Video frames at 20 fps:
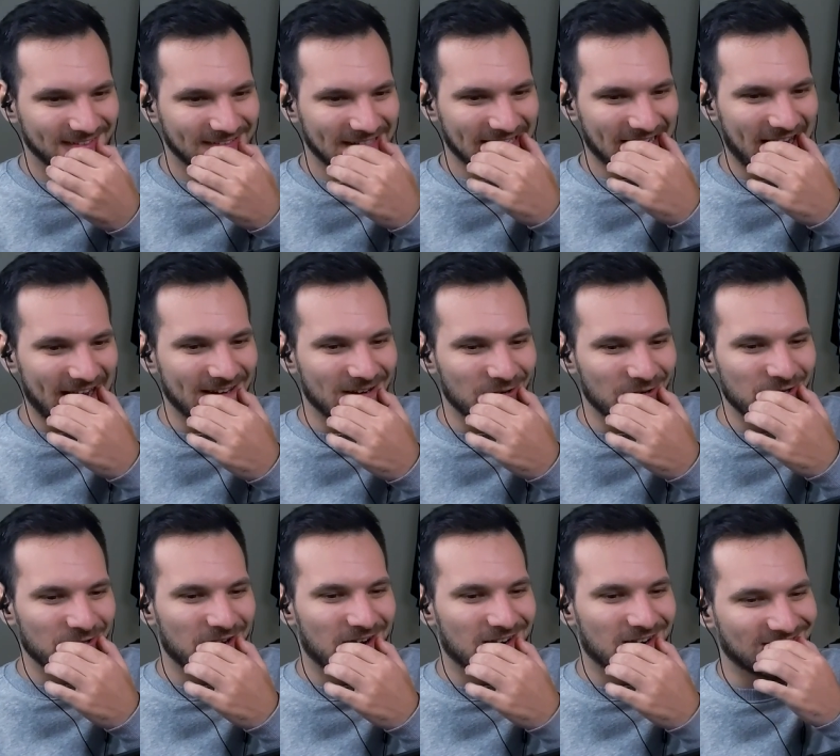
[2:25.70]
Like, I know
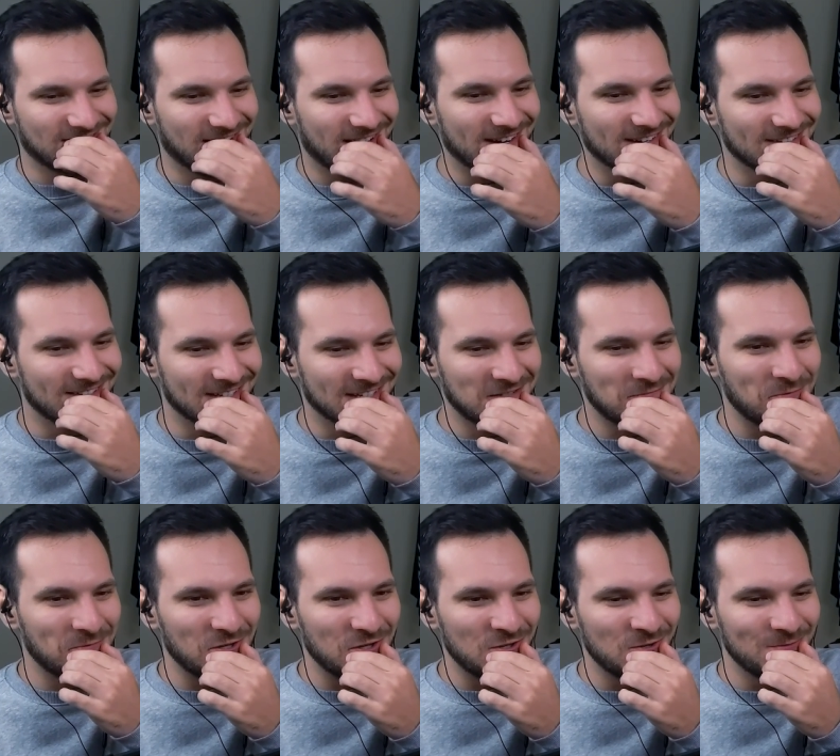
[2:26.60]
you're not a scientist,
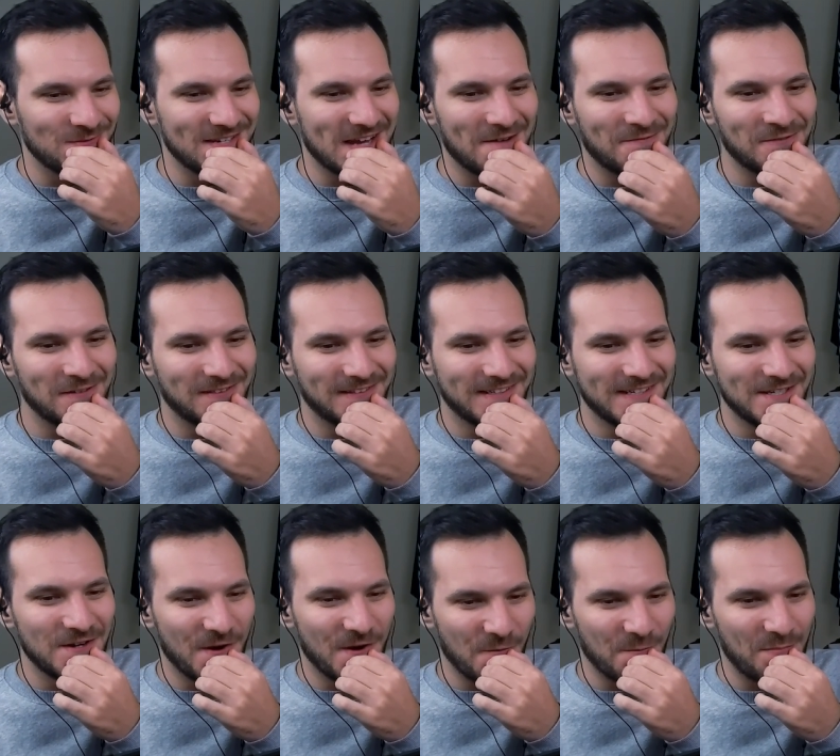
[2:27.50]
but you definitely
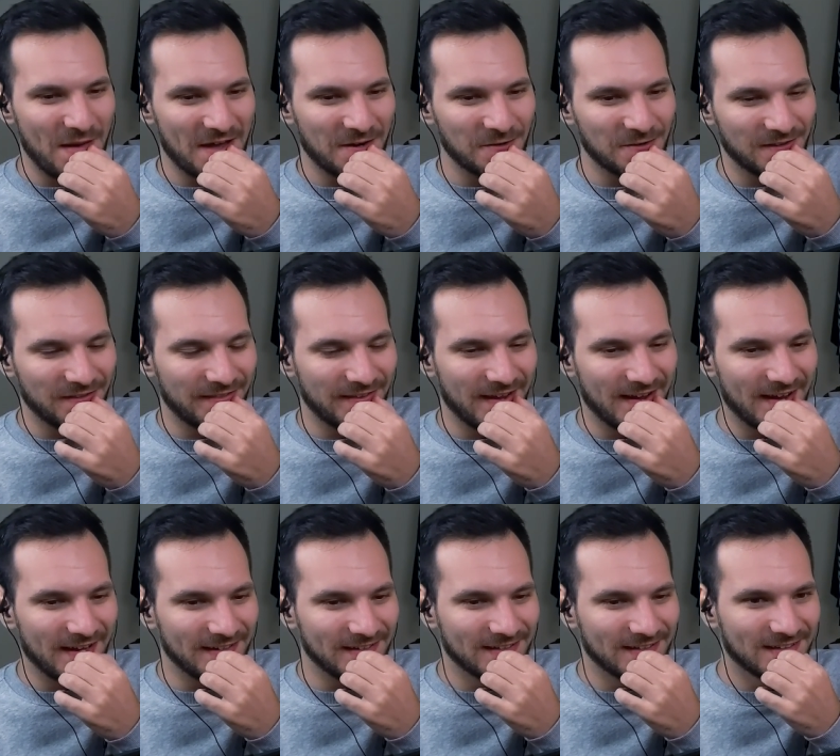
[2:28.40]
know better than
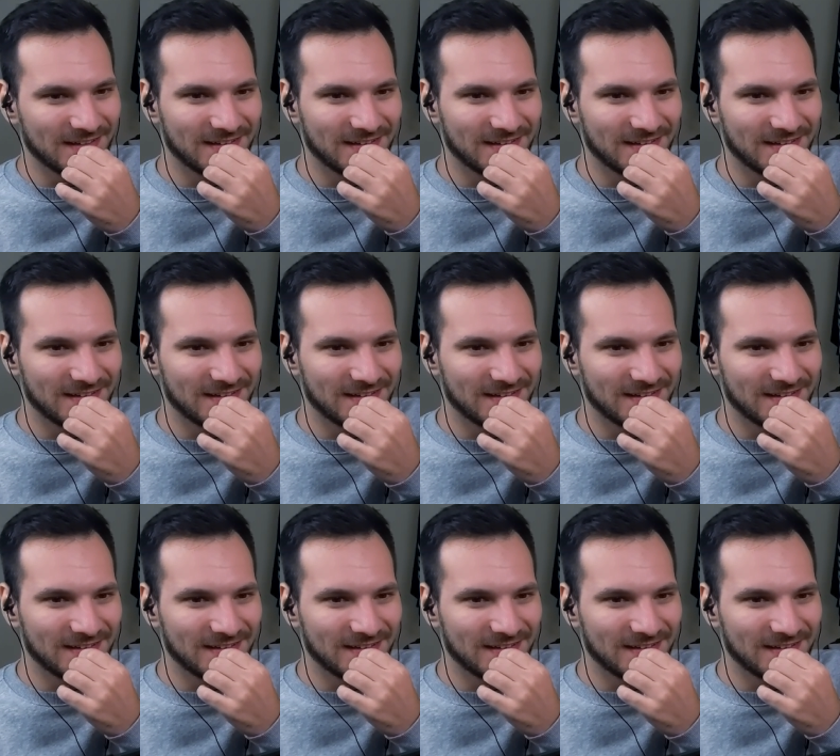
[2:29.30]
that.